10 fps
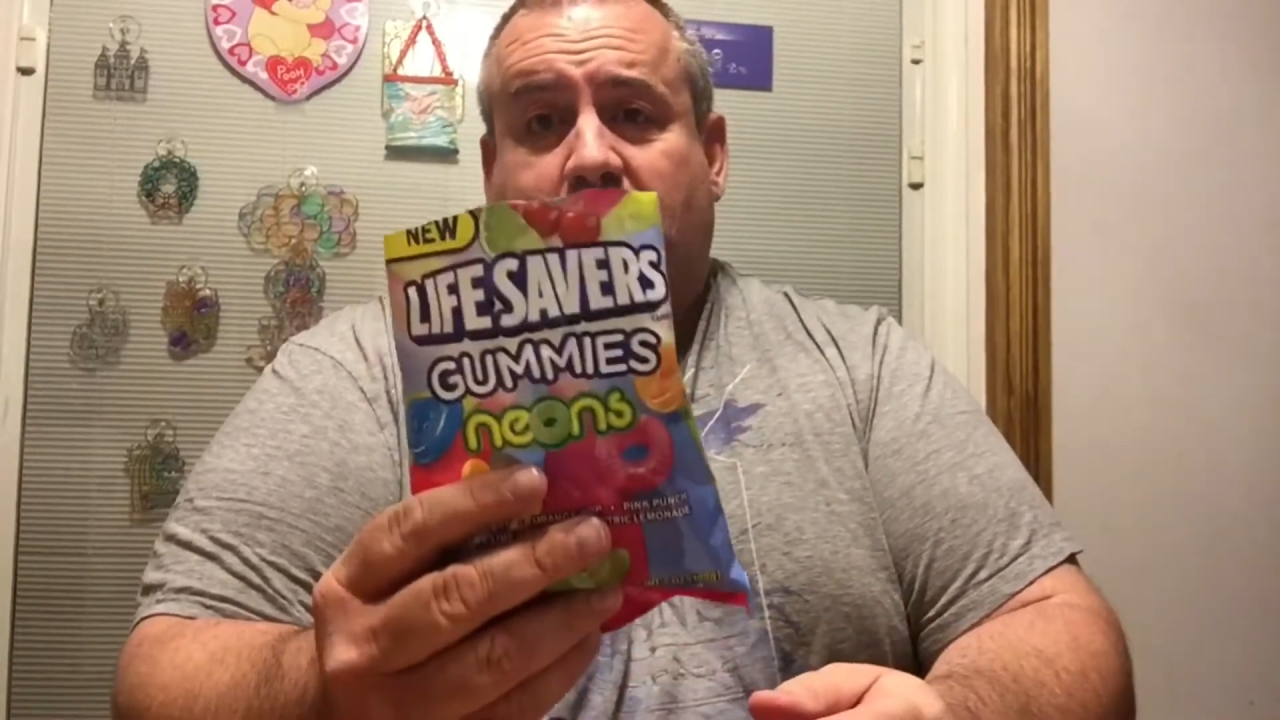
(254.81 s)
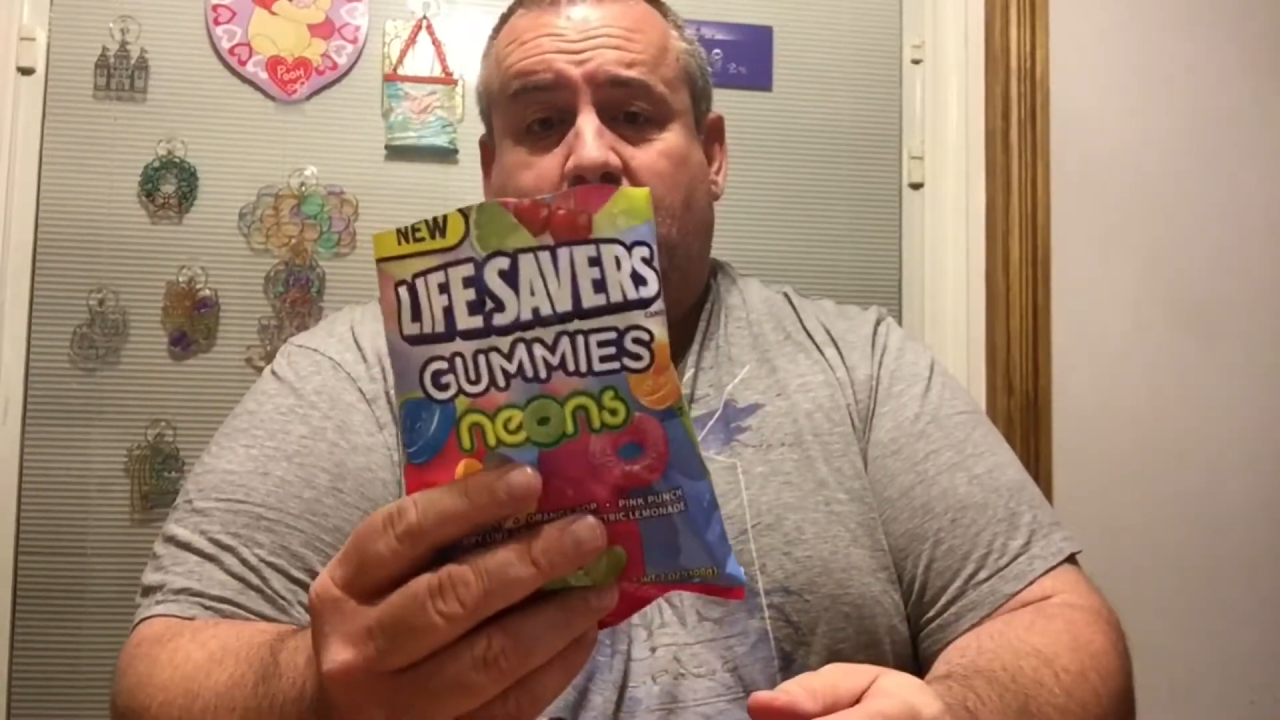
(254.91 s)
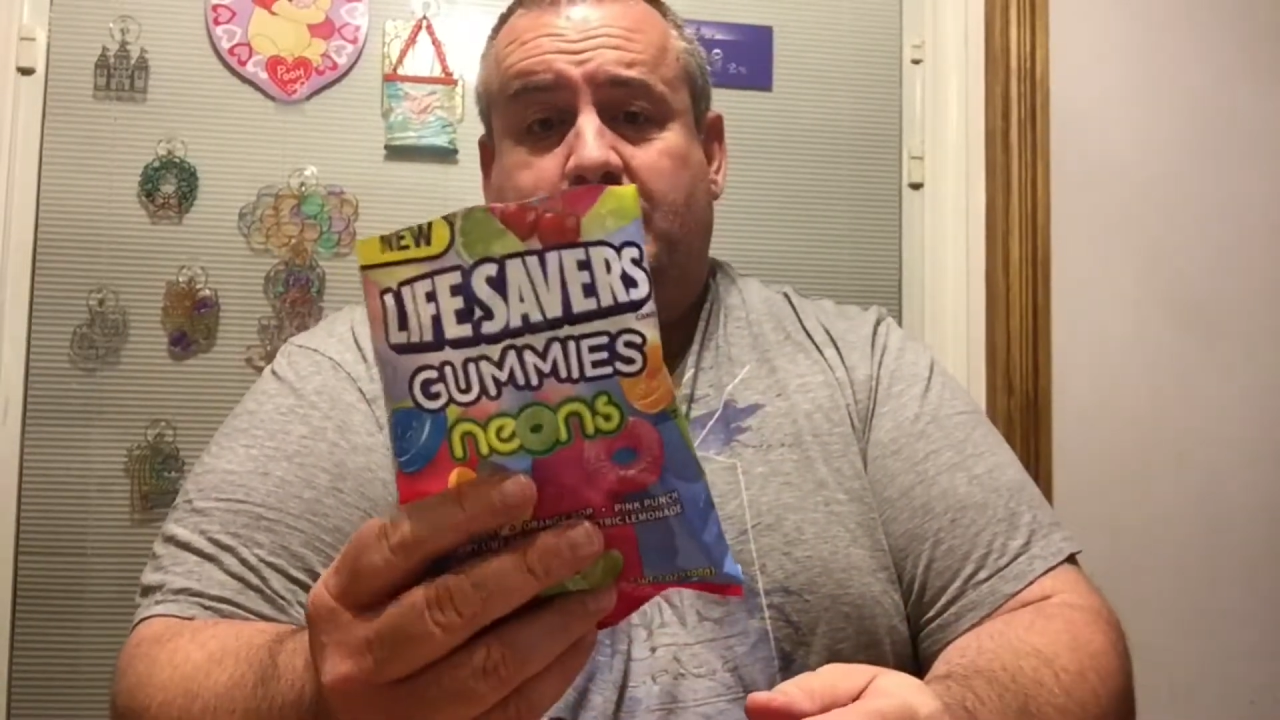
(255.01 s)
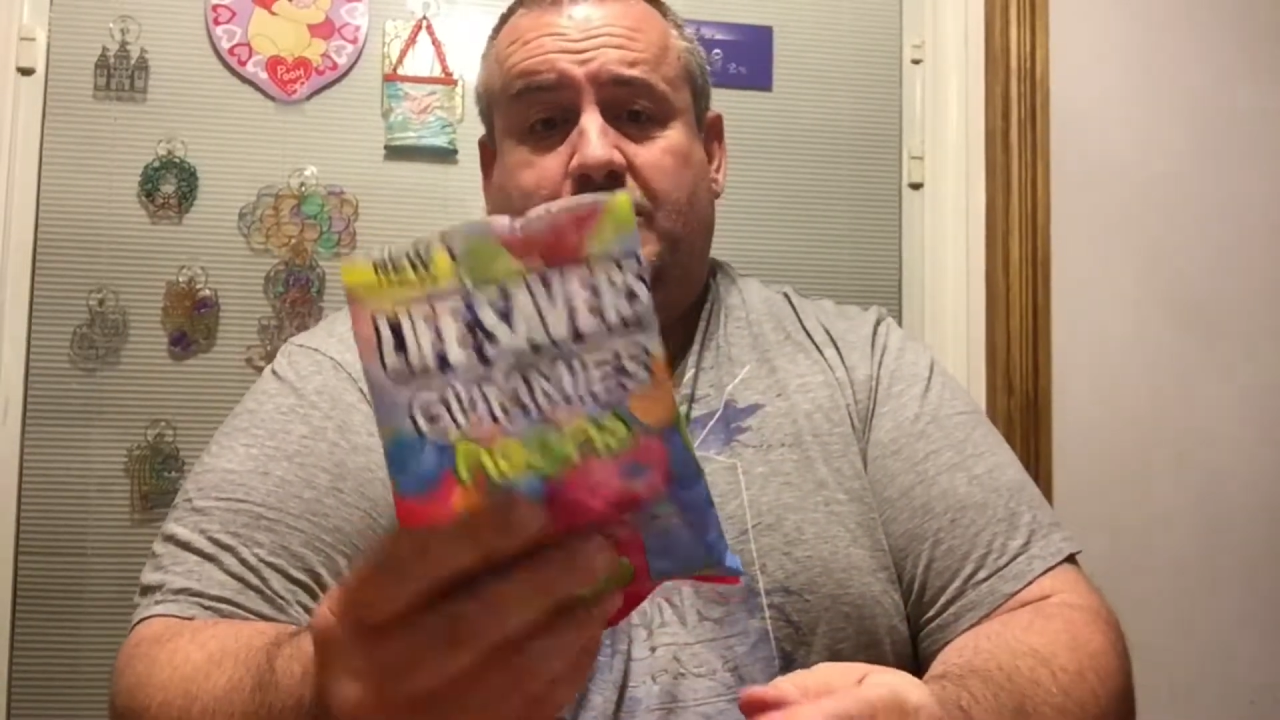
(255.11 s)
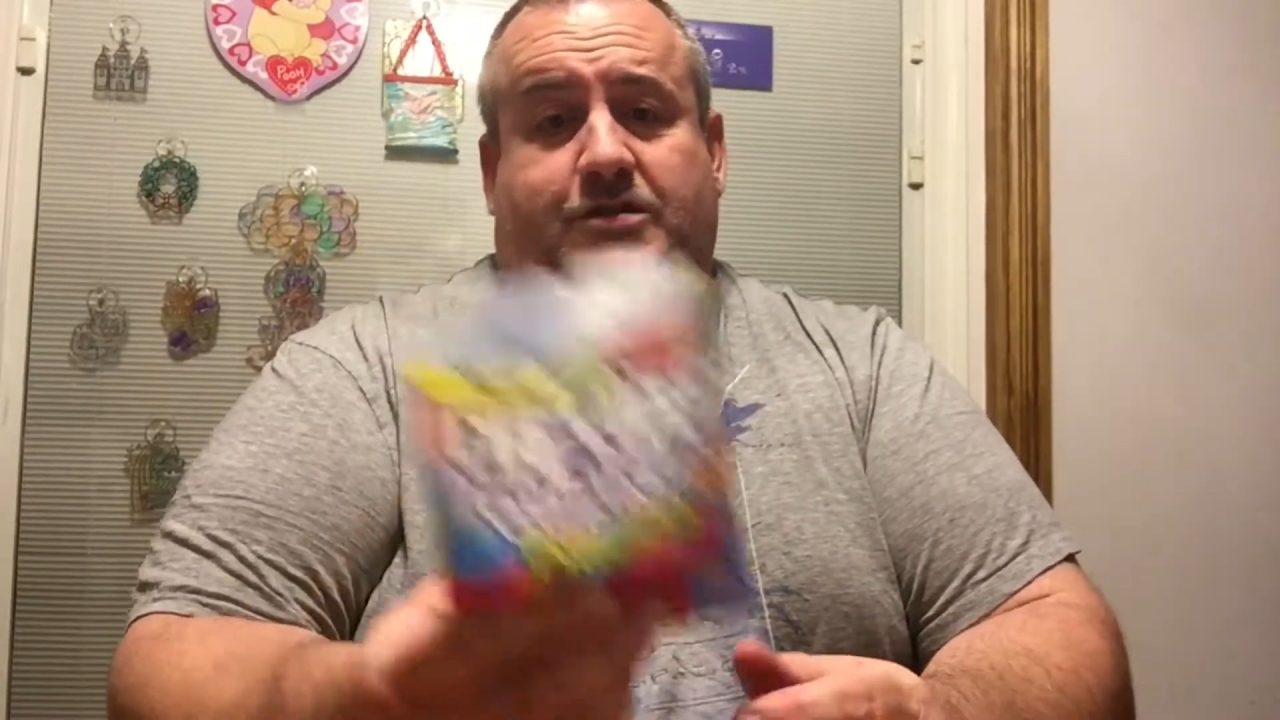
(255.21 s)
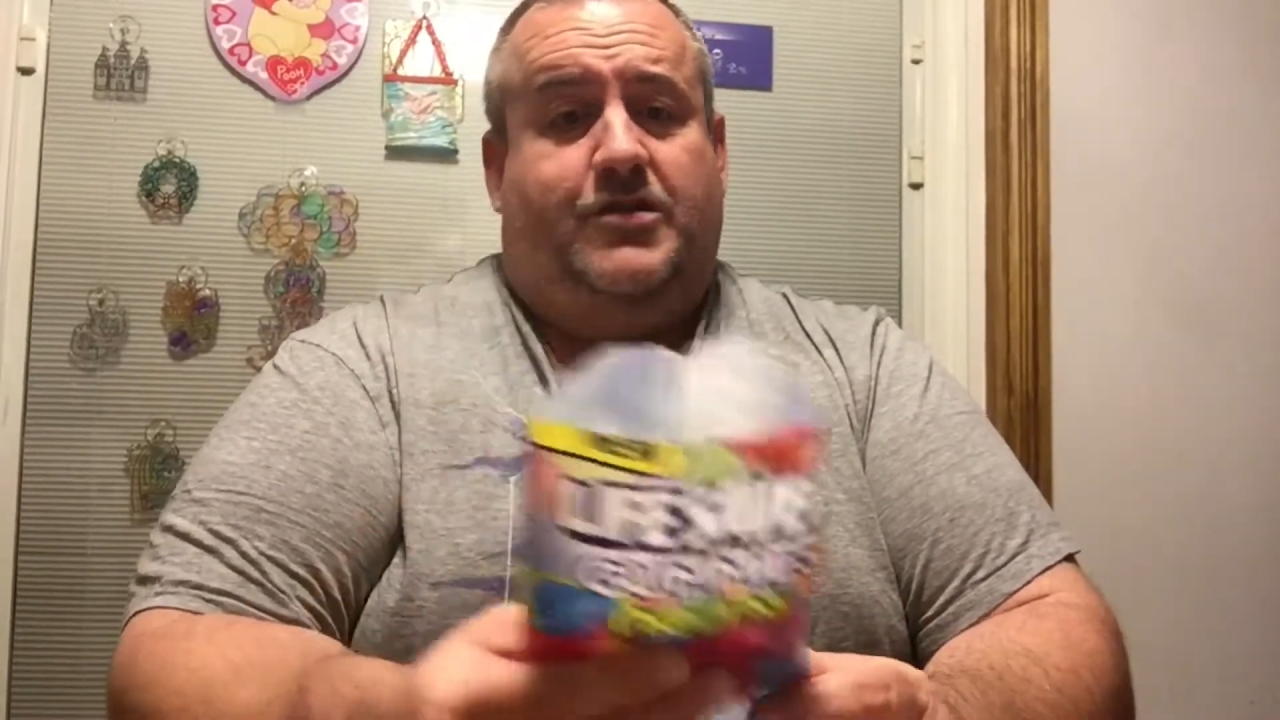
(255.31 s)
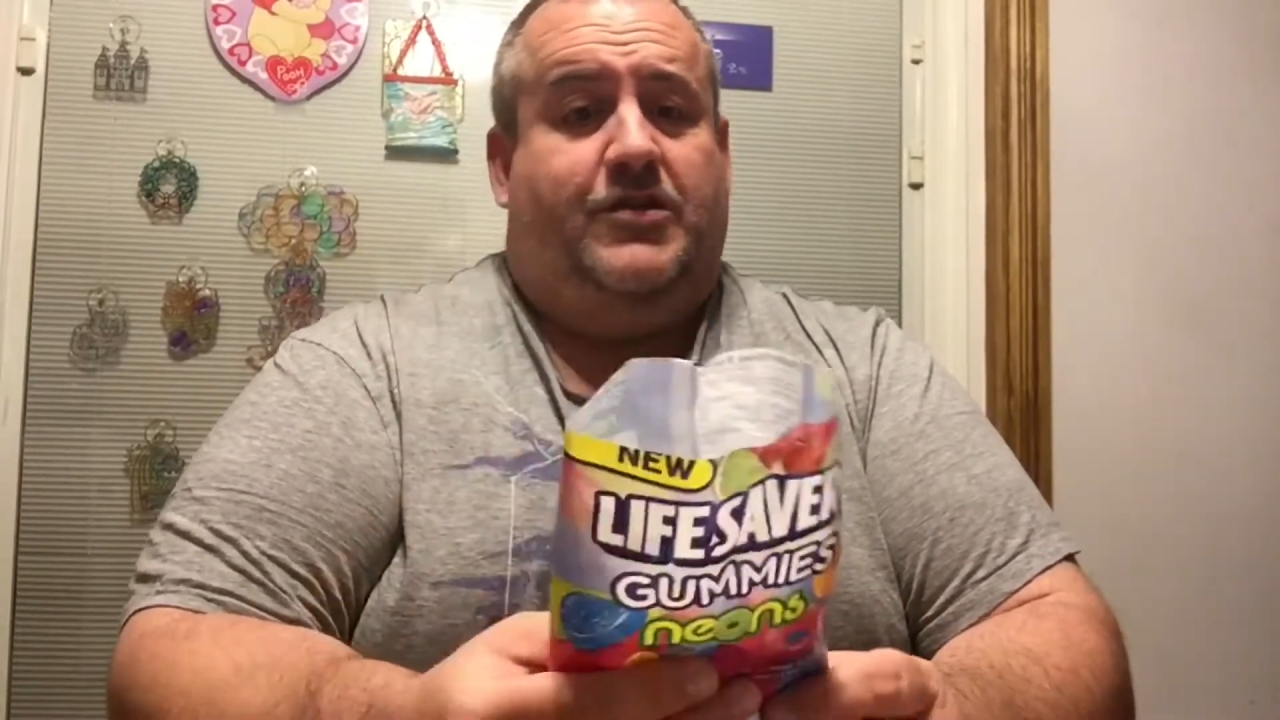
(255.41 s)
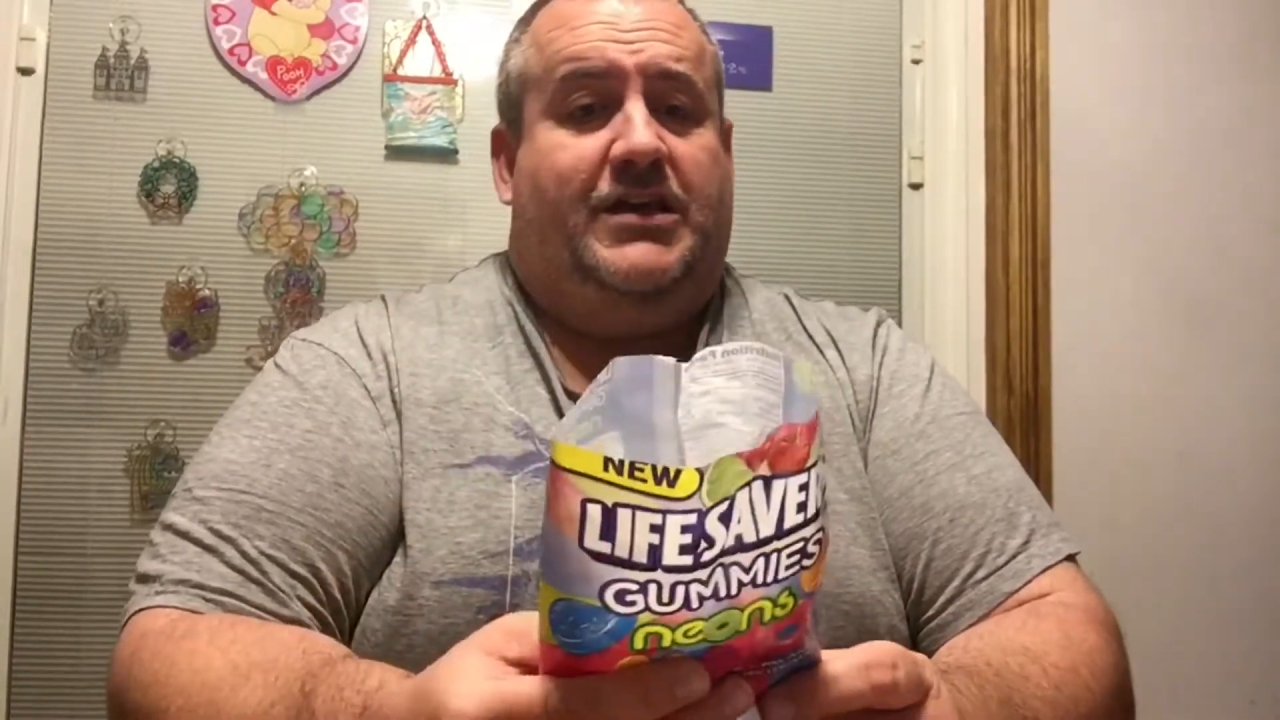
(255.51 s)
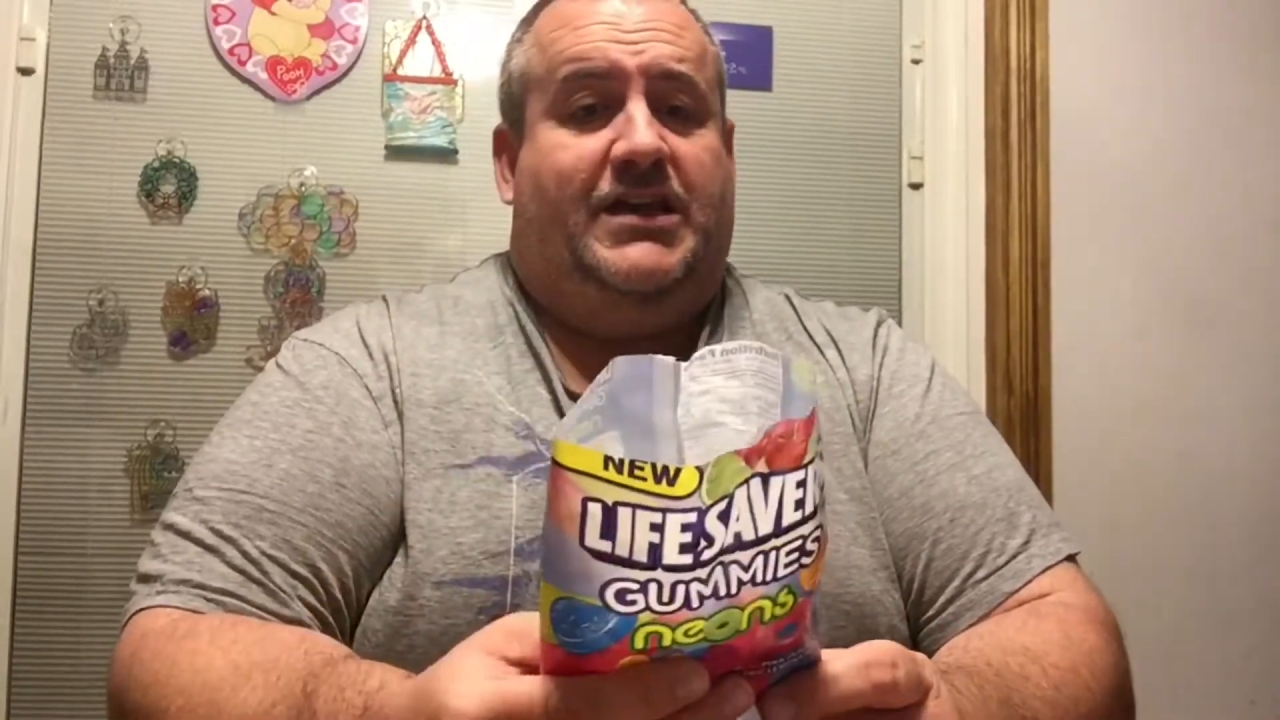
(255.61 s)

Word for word: are 130